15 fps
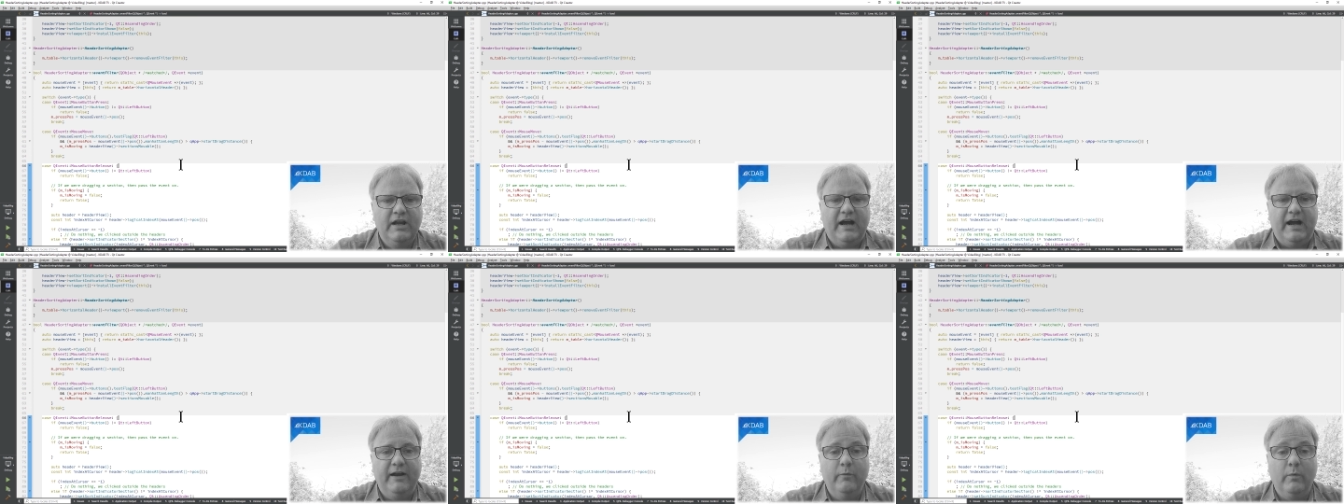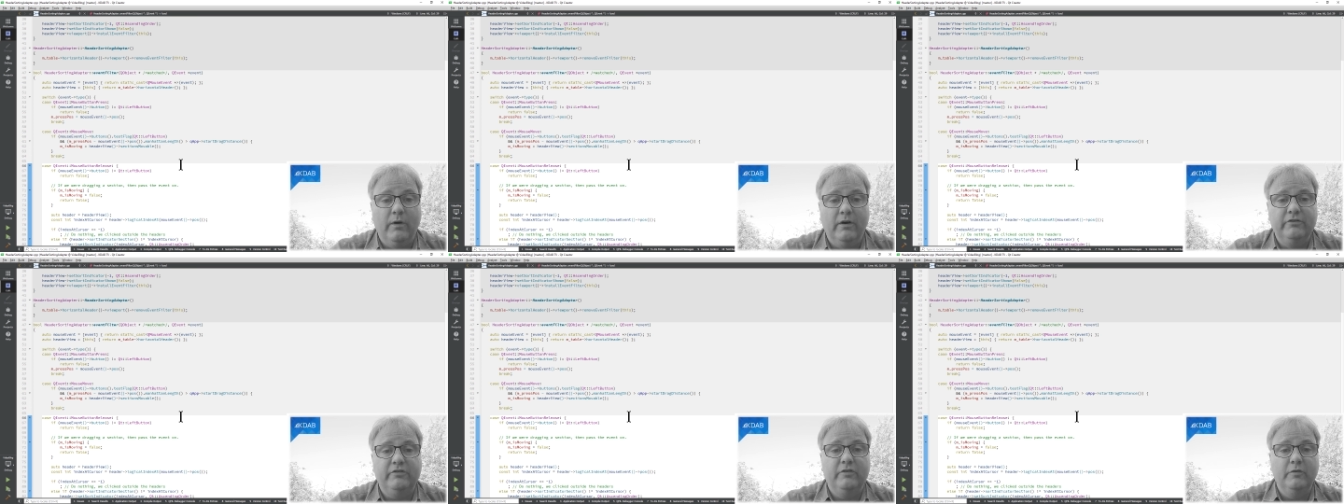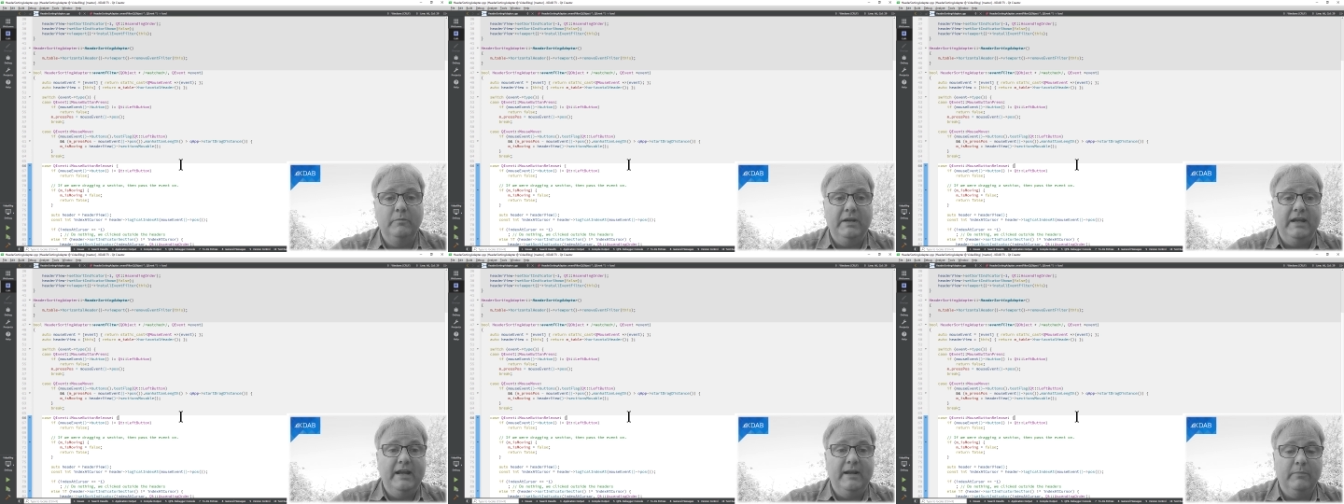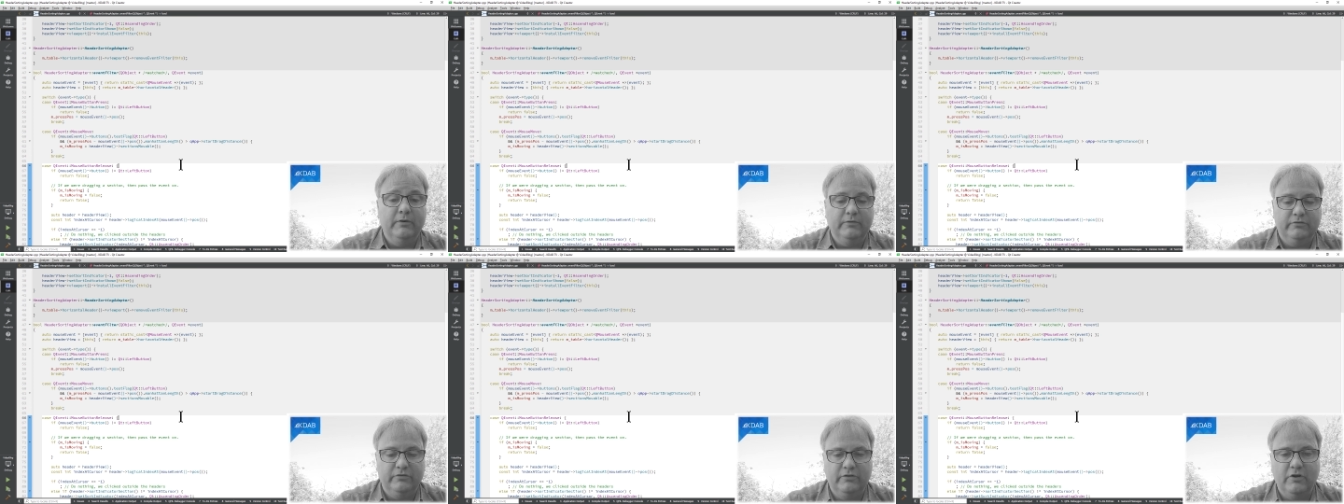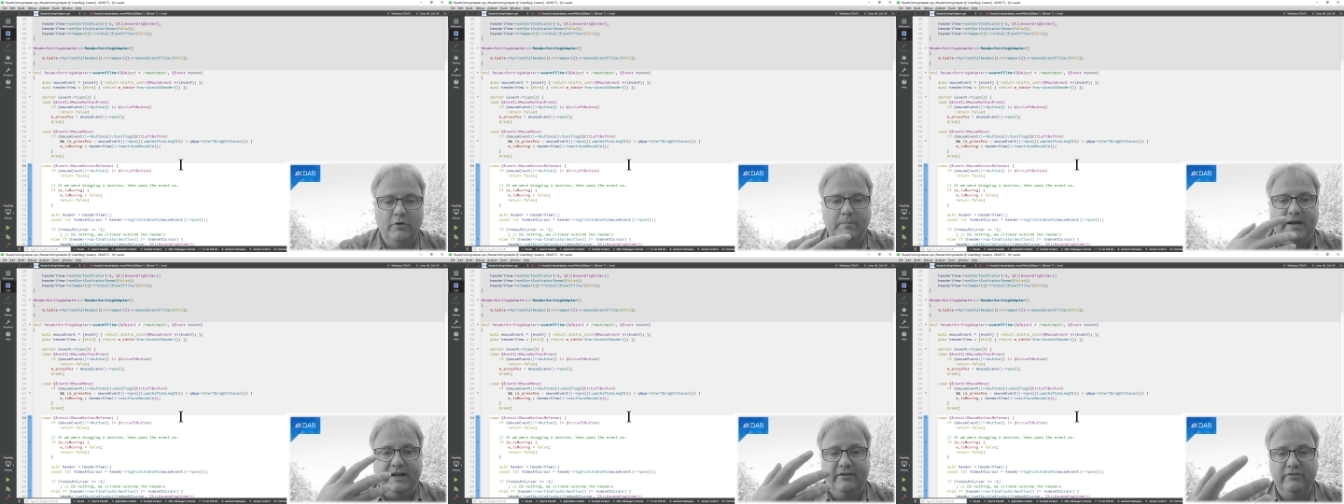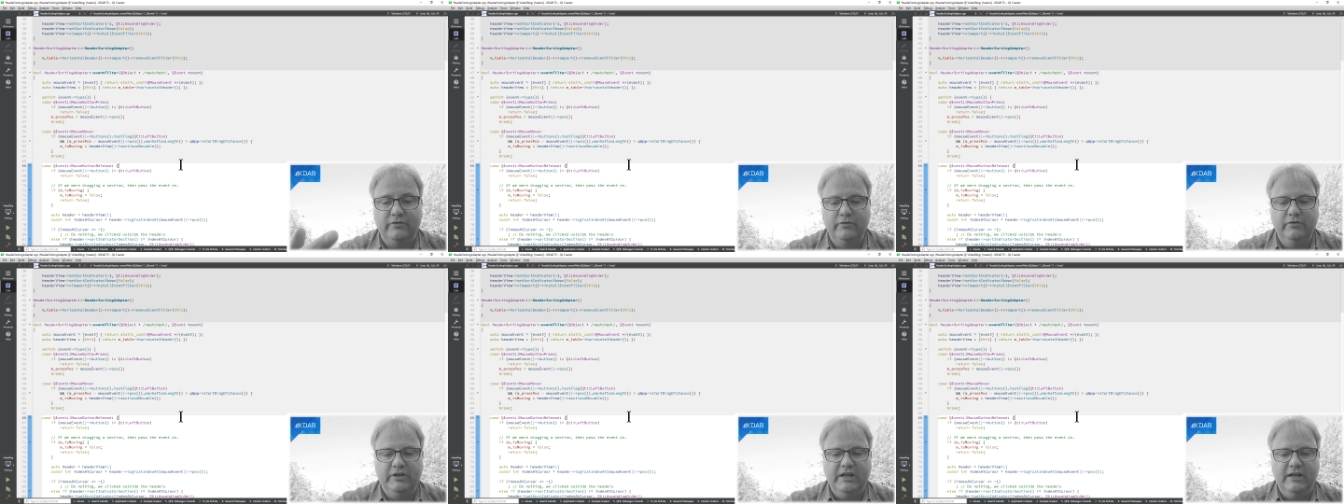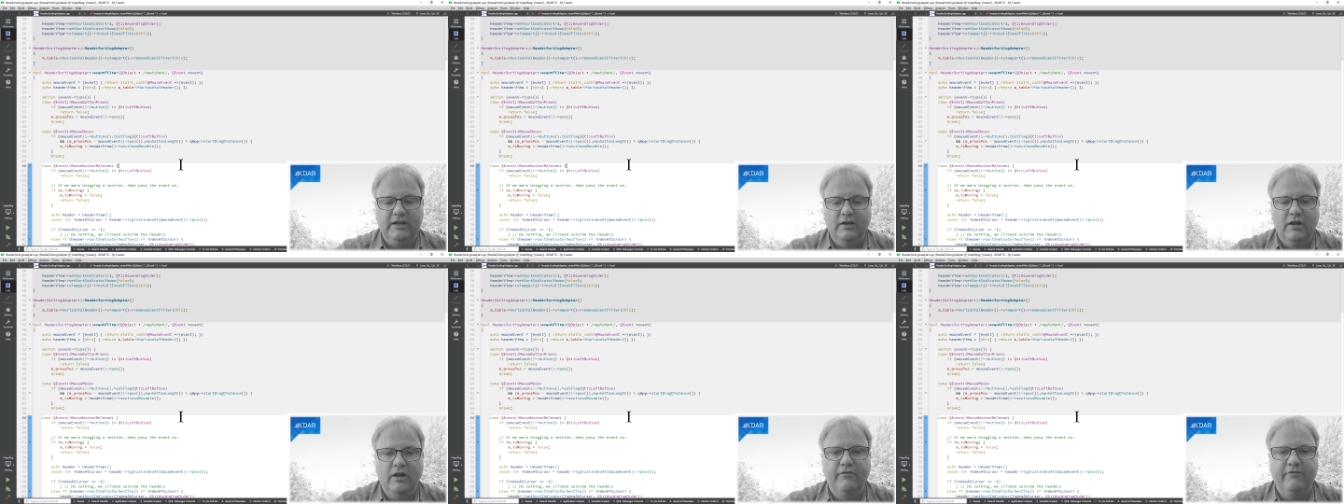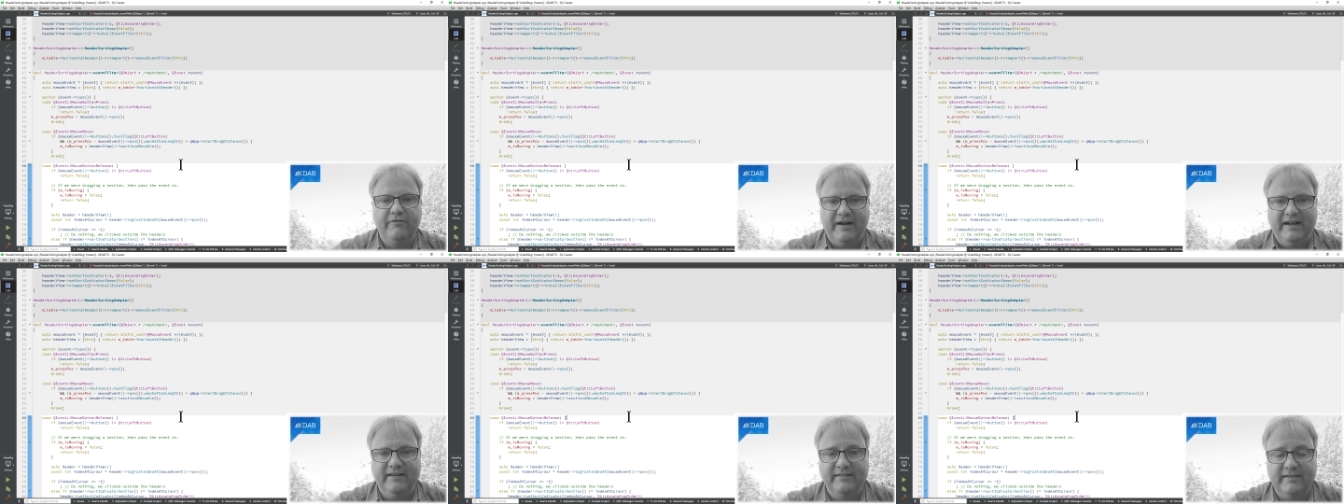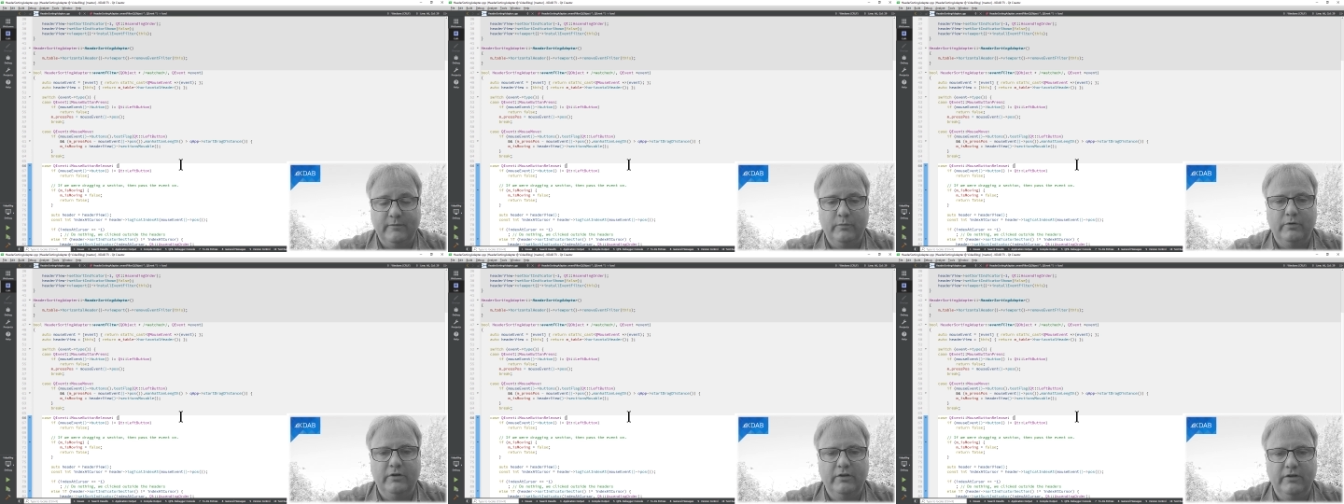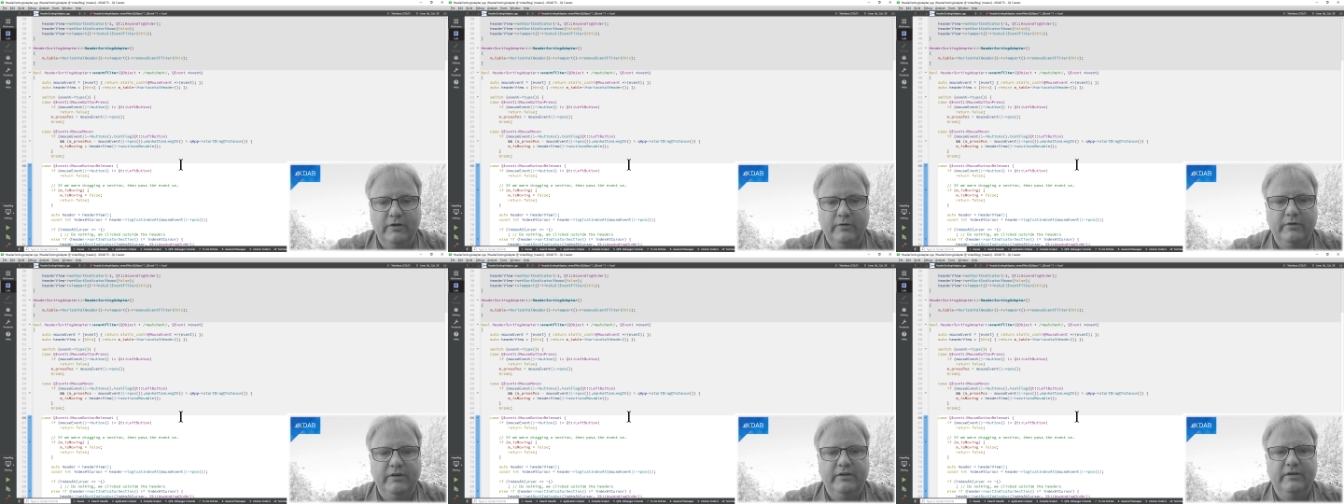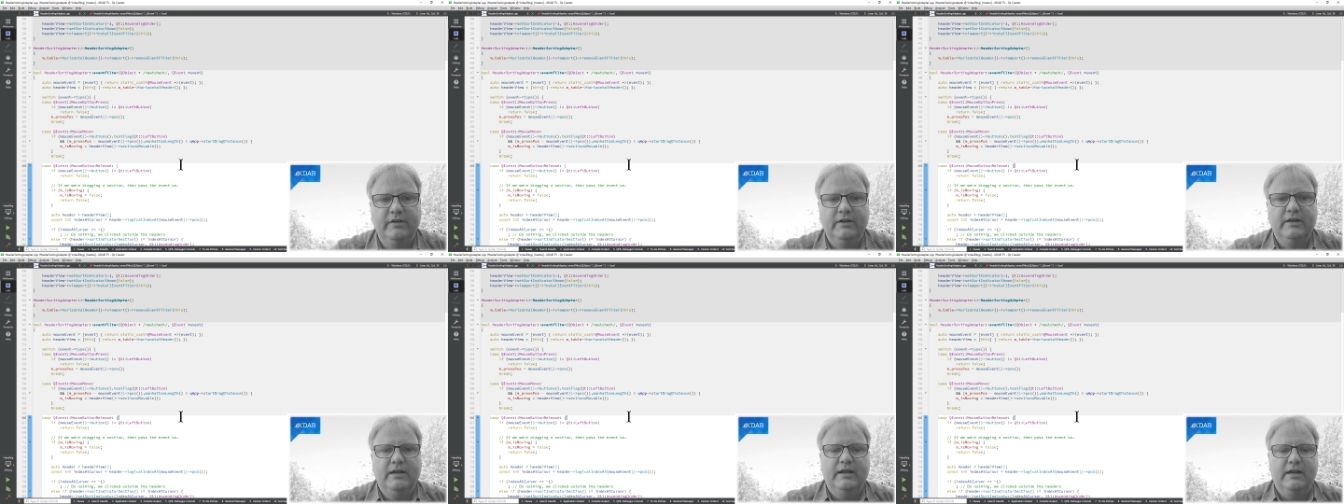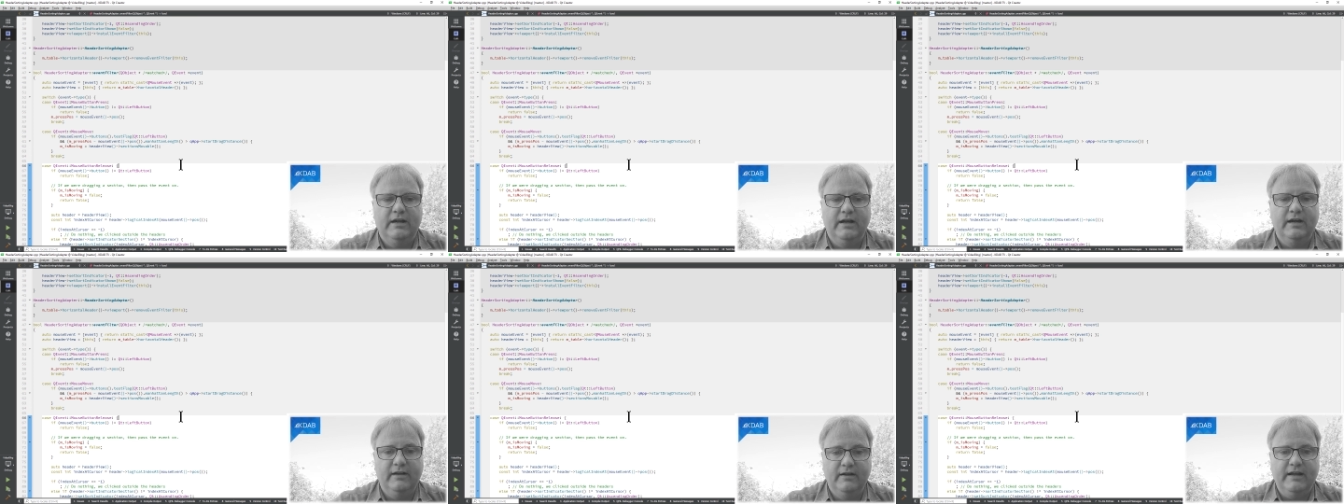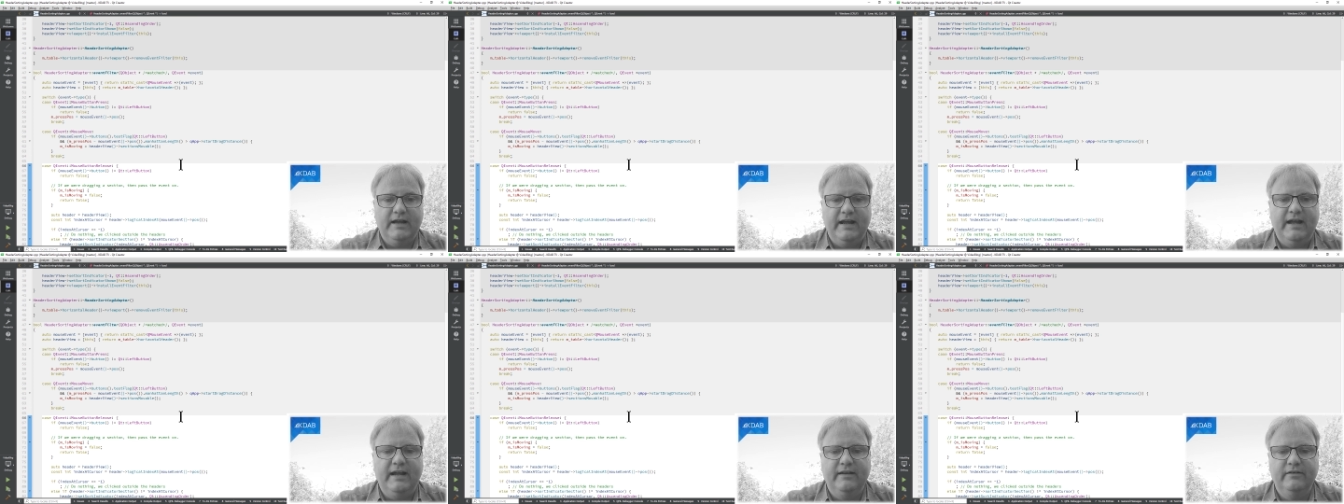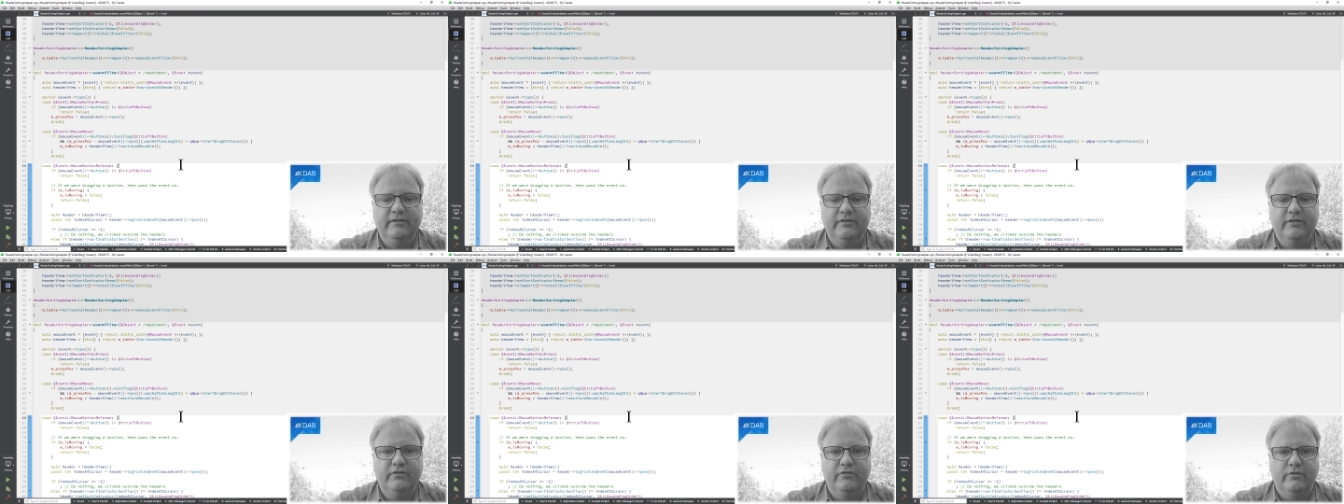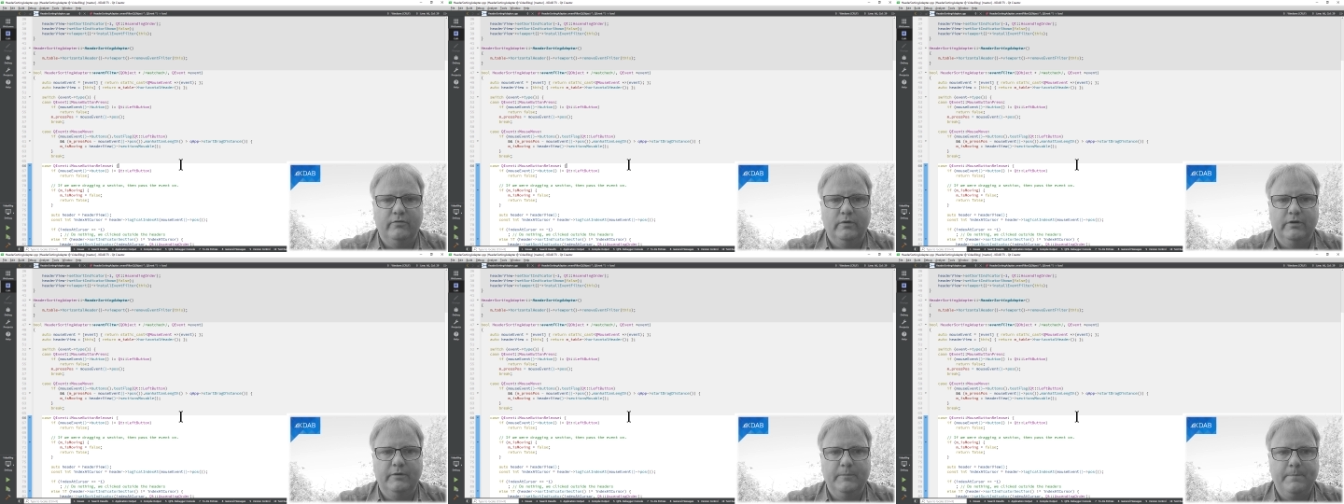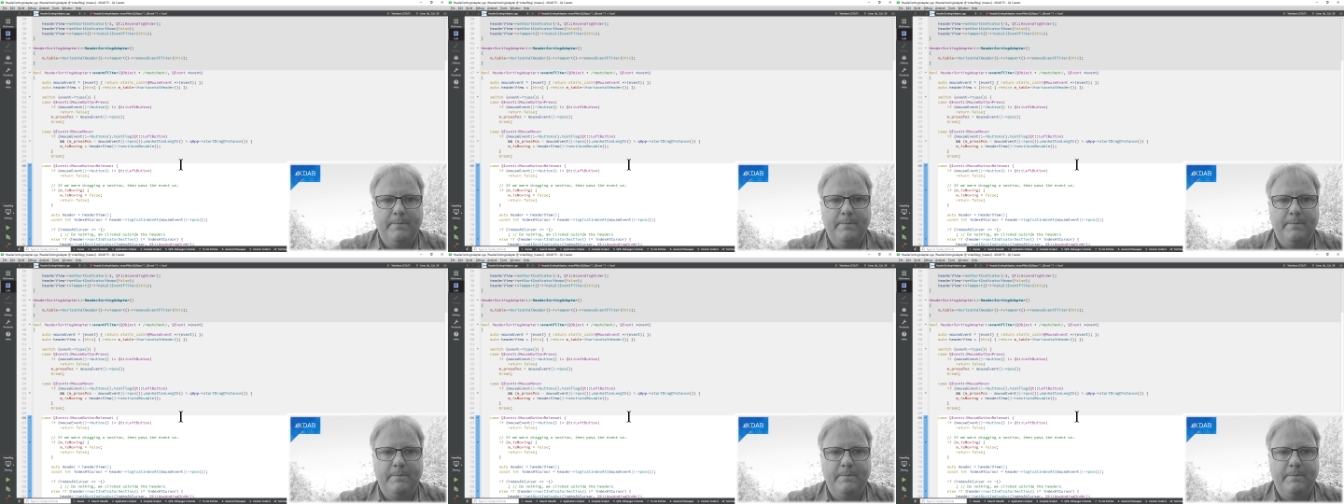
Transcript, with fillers: I want to be able to go back to the files that were loaded uh, and so on.